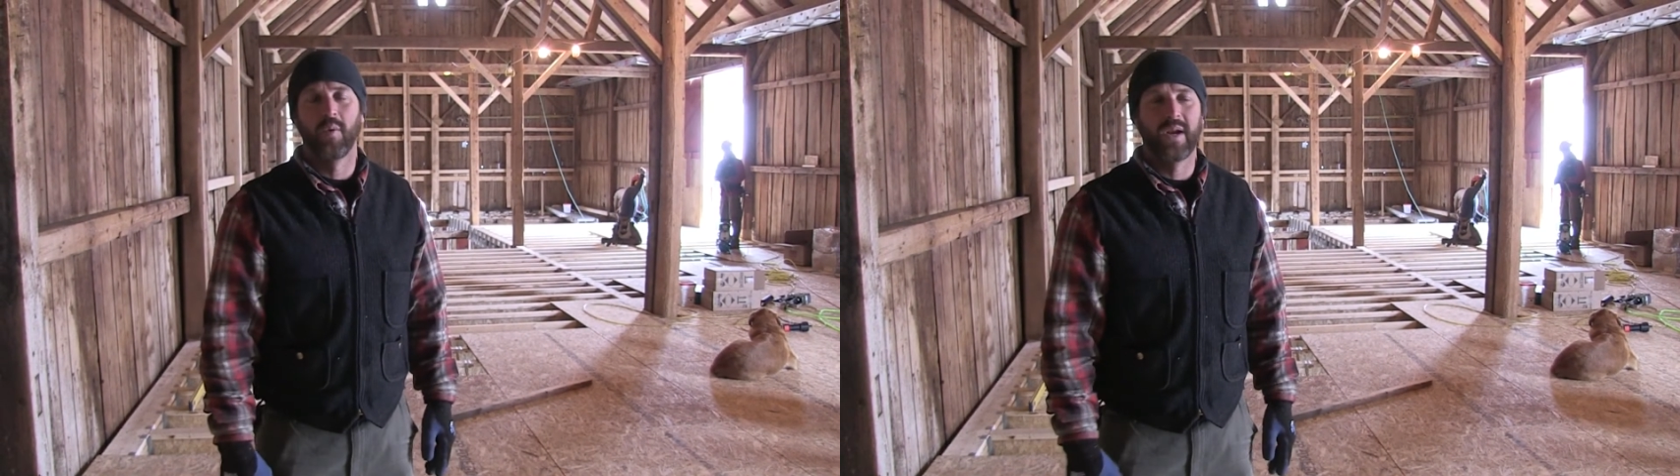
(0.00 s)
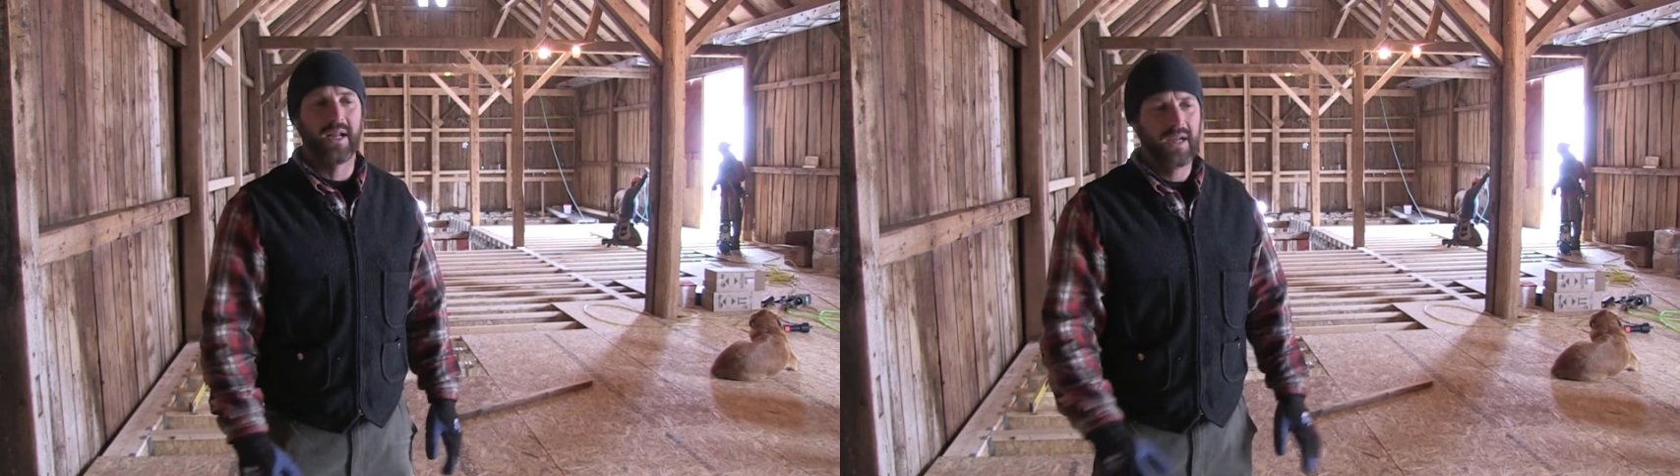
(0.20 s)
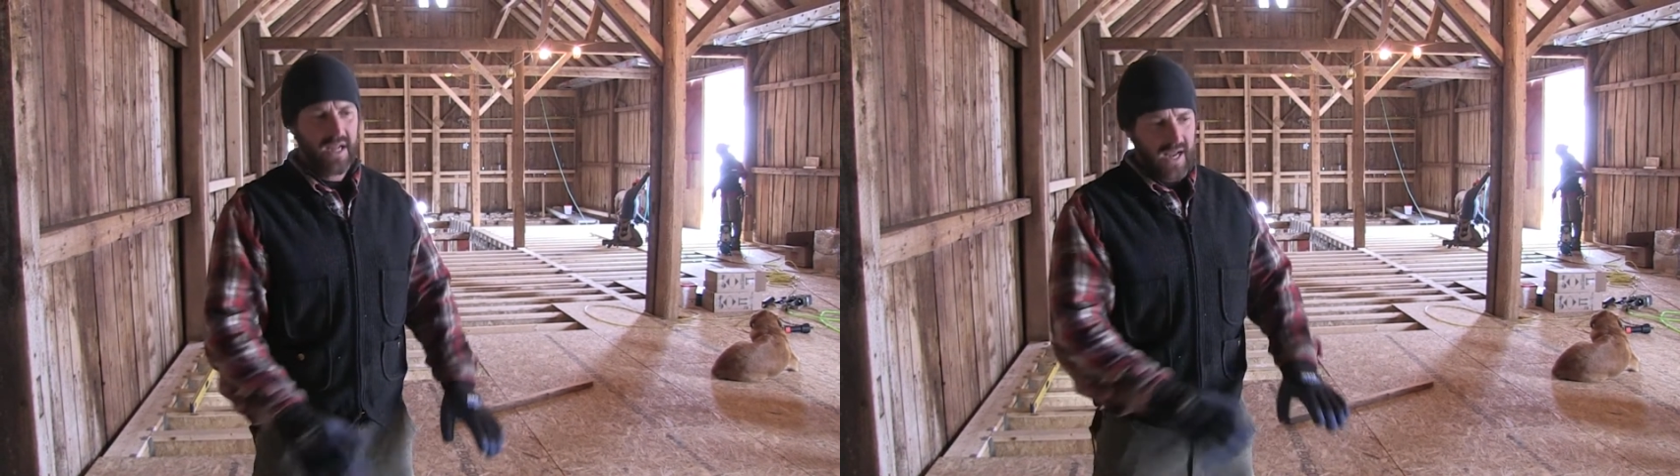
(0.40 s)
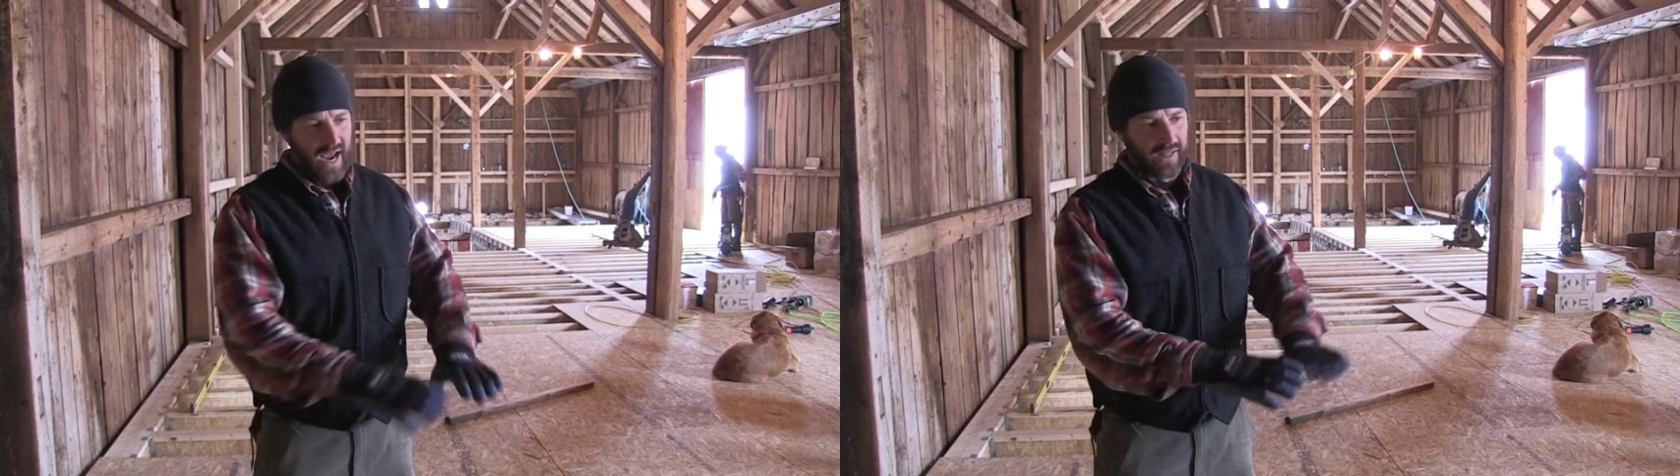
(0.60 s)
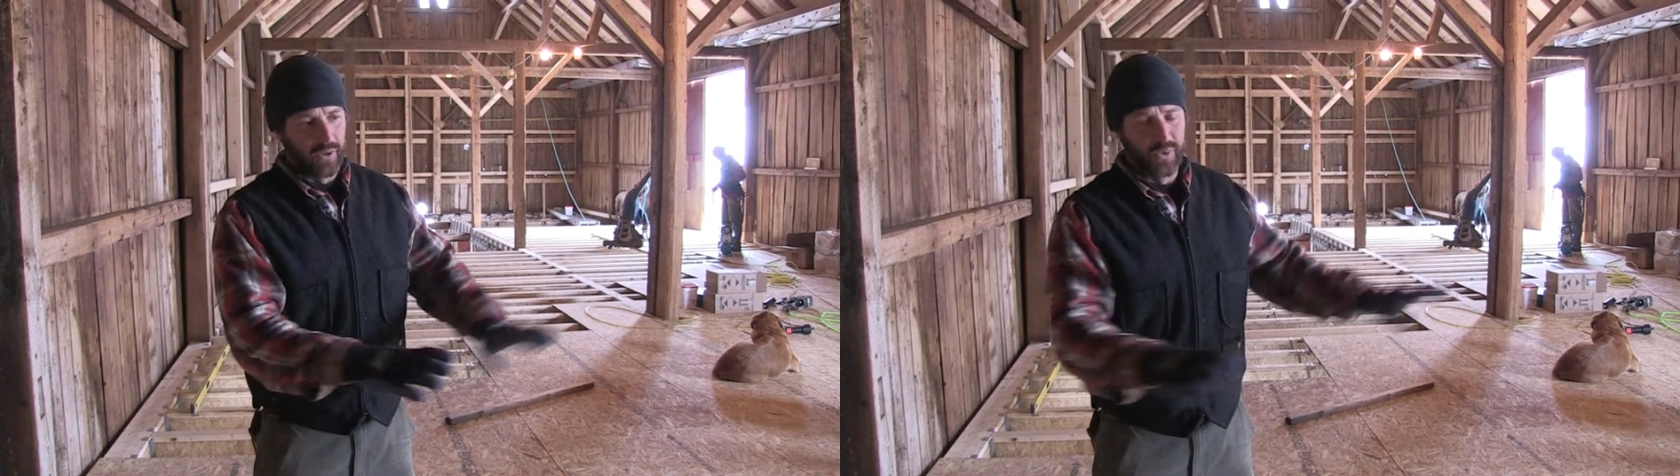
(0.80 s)
when it
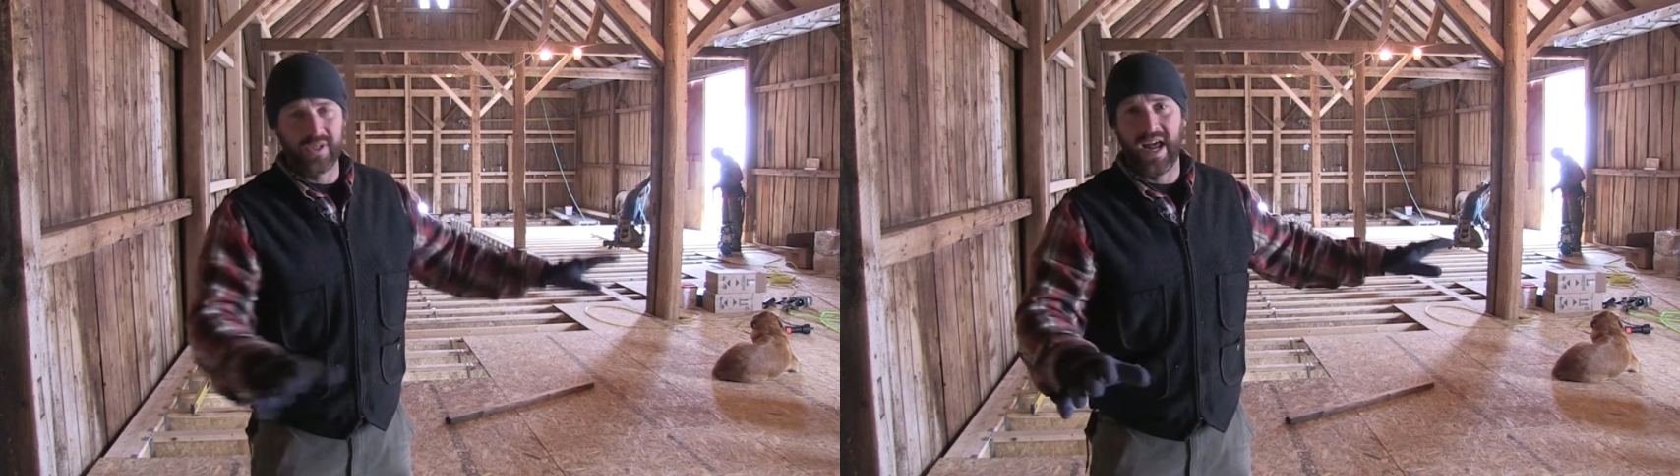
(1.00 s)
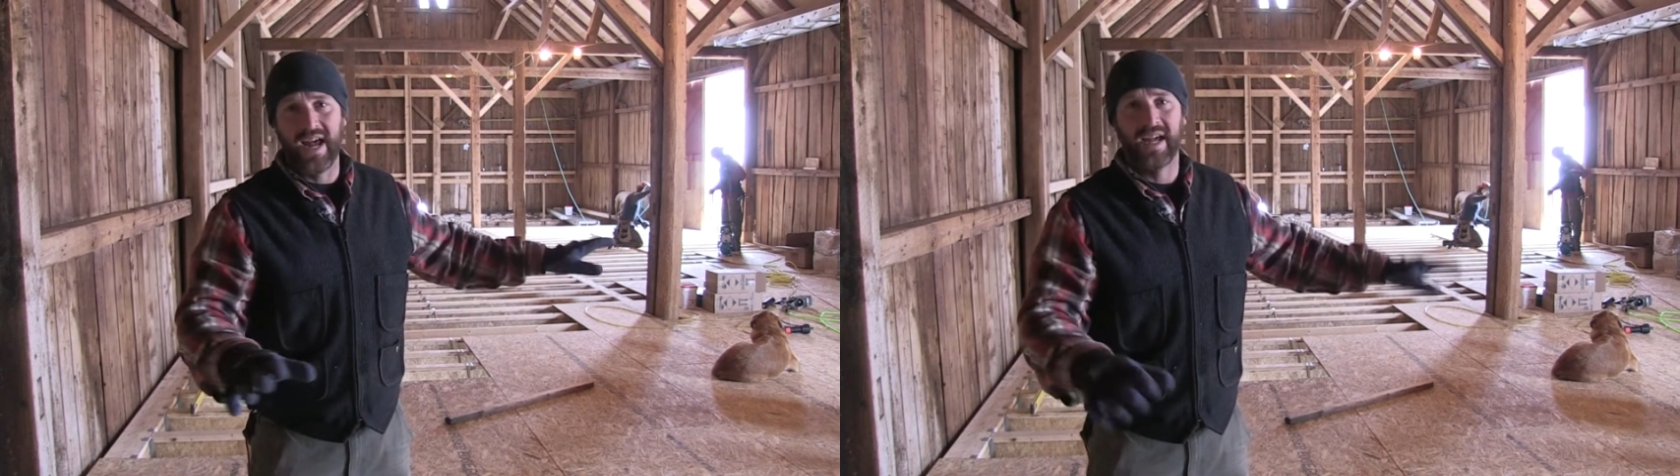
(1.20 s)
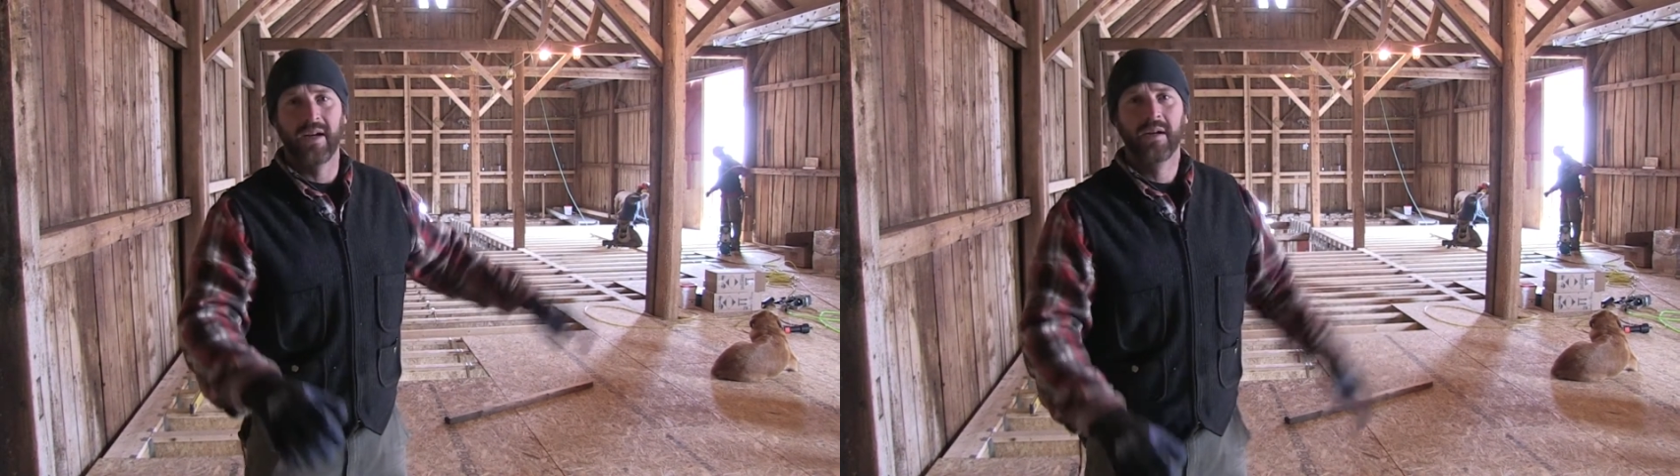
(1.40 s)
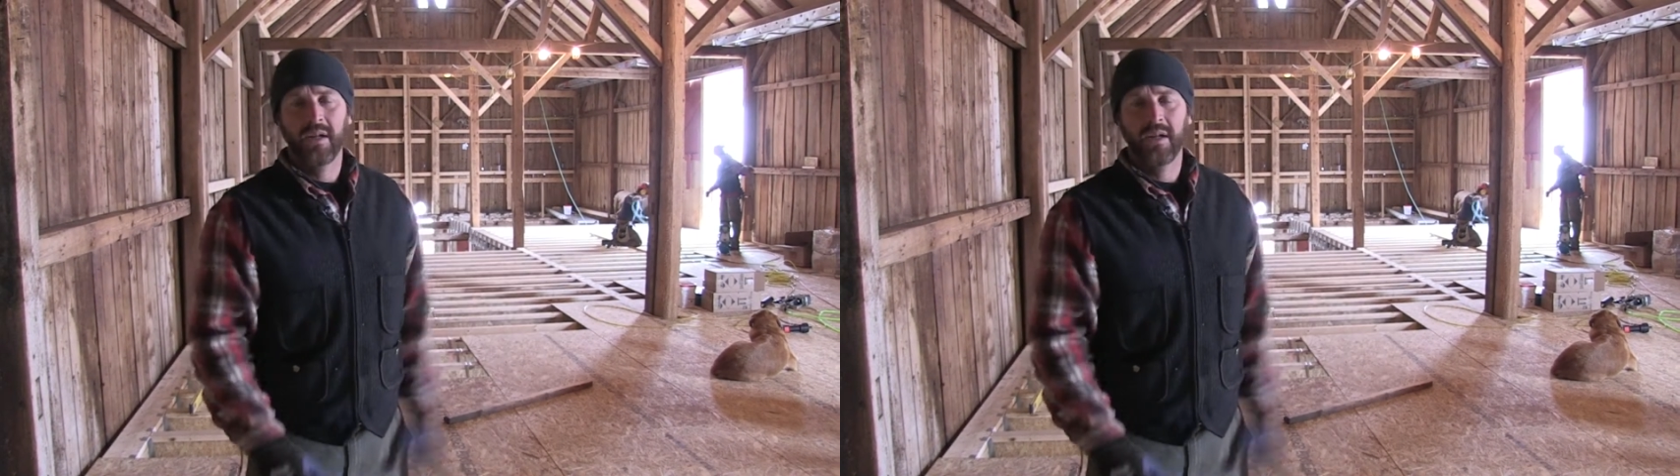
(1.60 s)
had loose hay